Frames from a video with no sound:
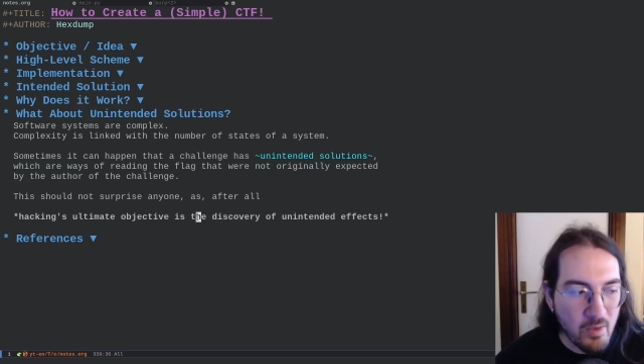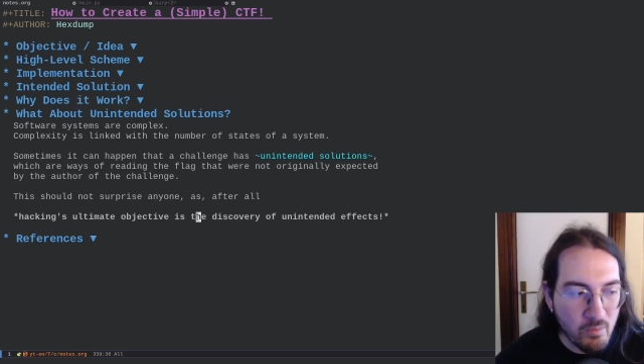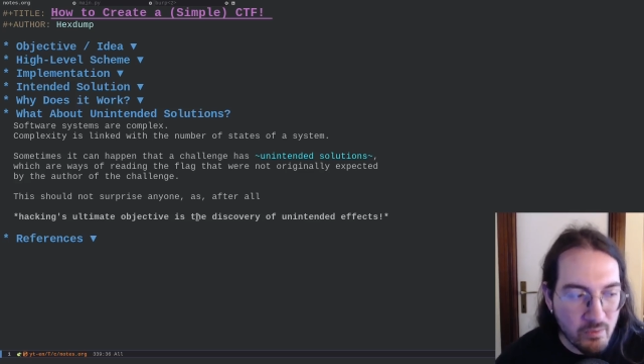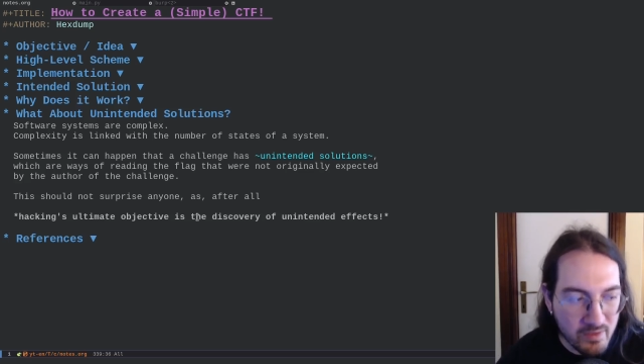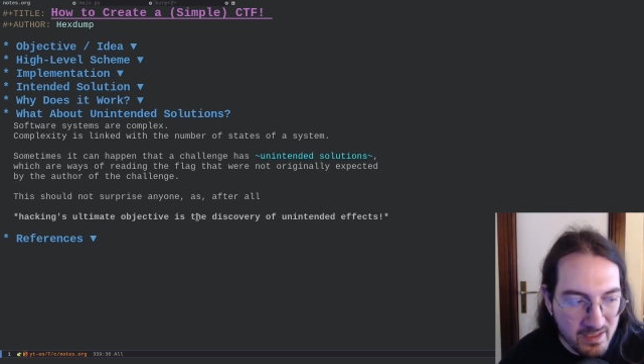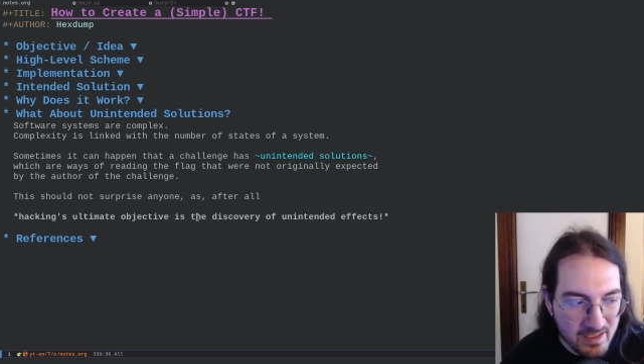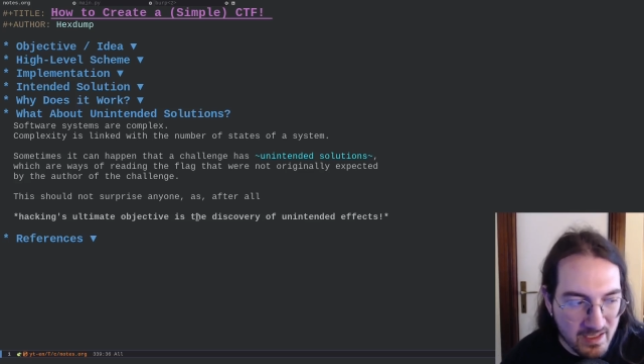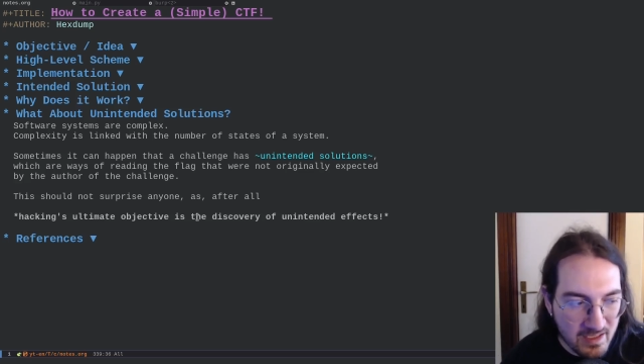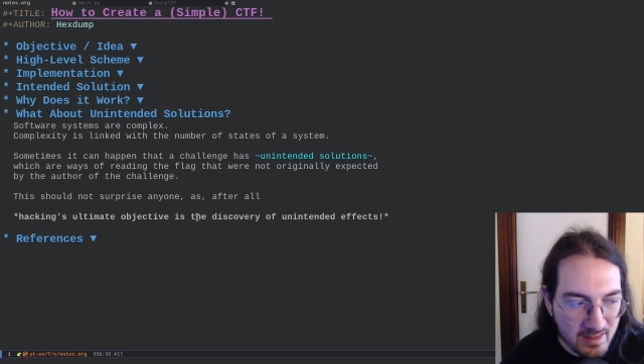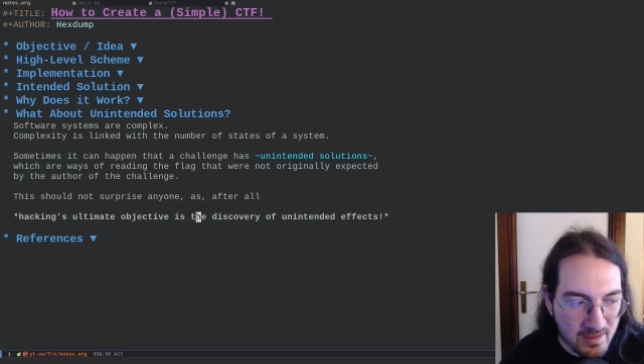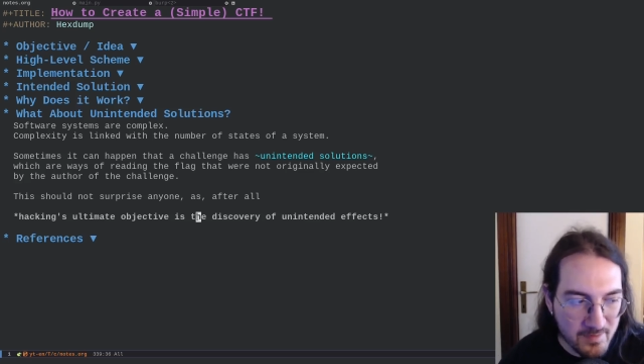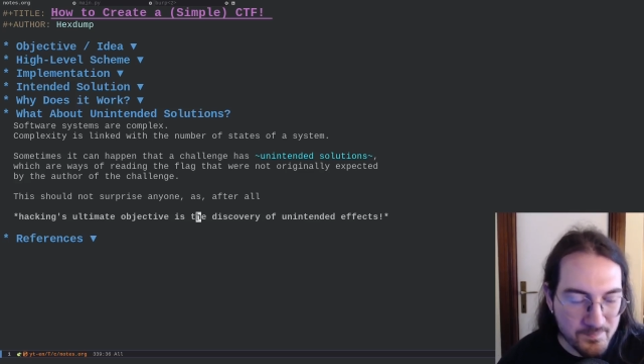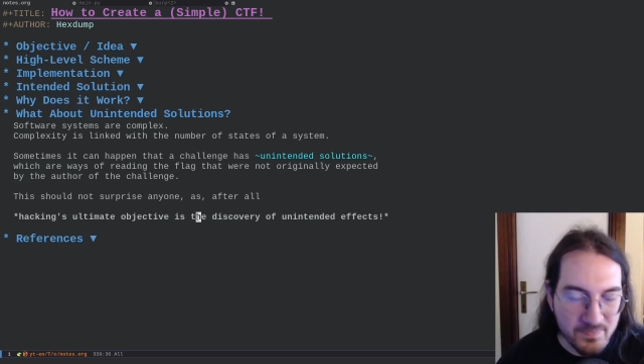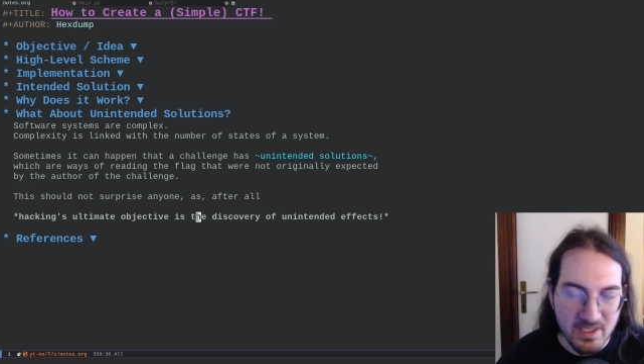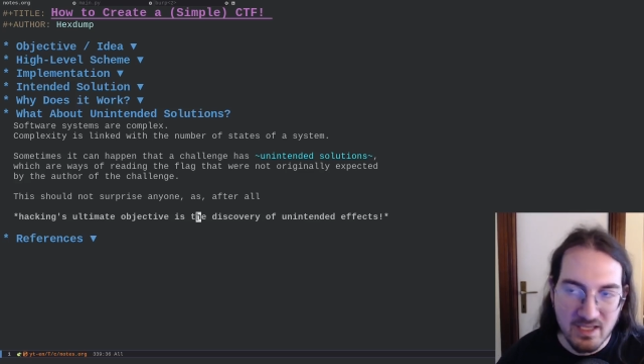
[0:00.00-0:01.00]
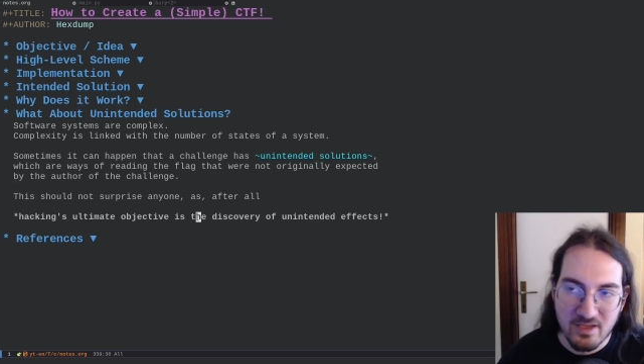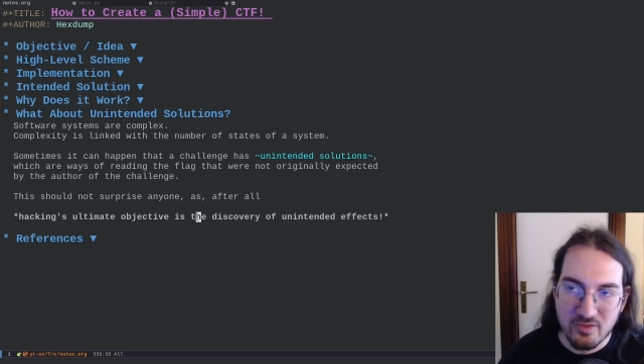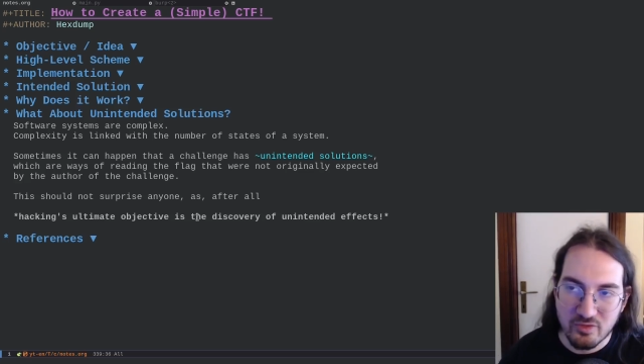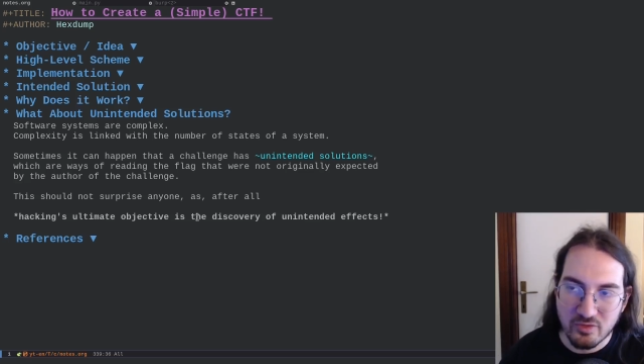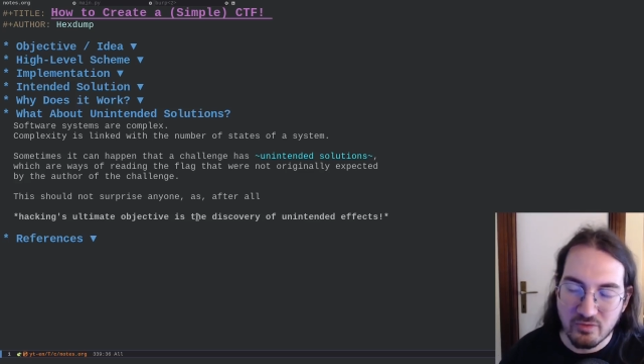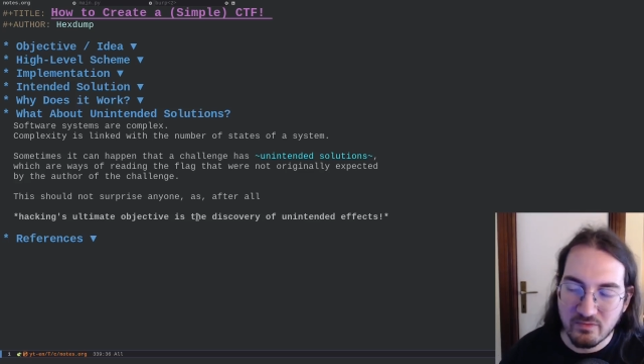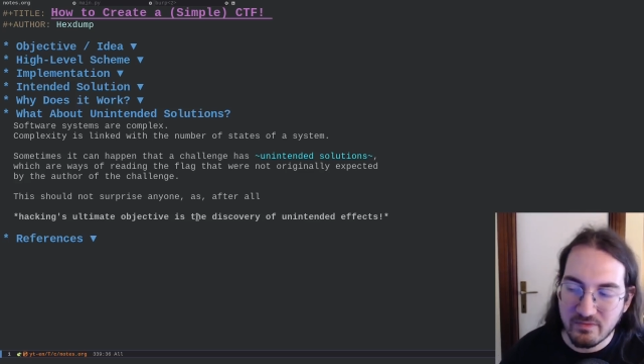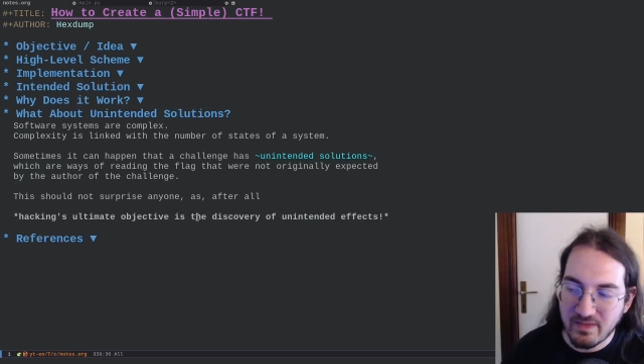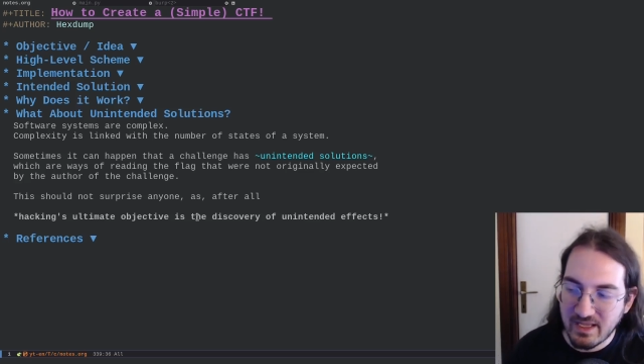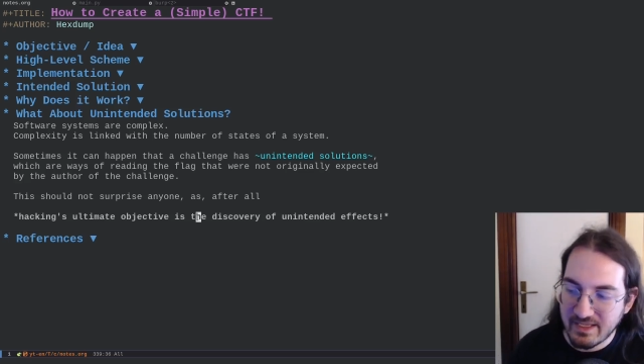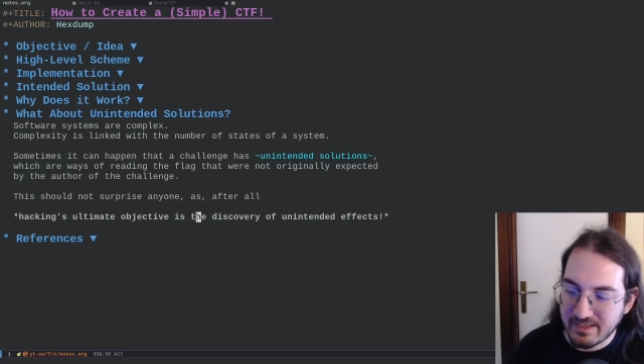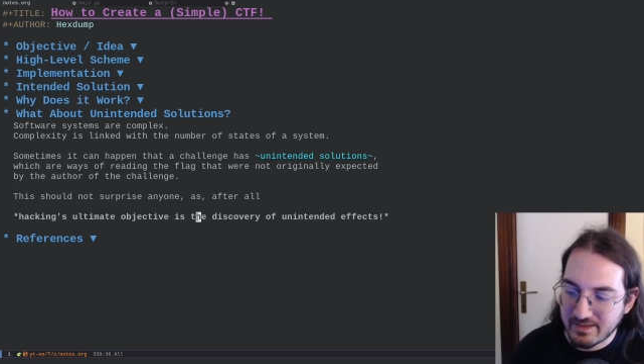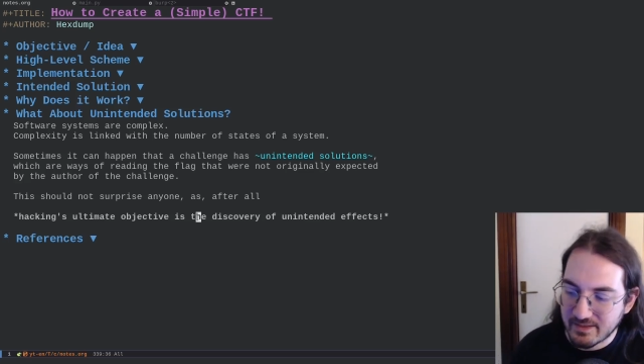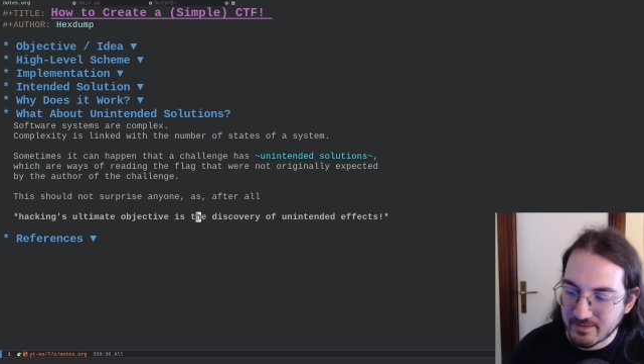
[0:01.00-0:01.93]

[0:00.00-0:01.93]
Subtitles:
real, sort of like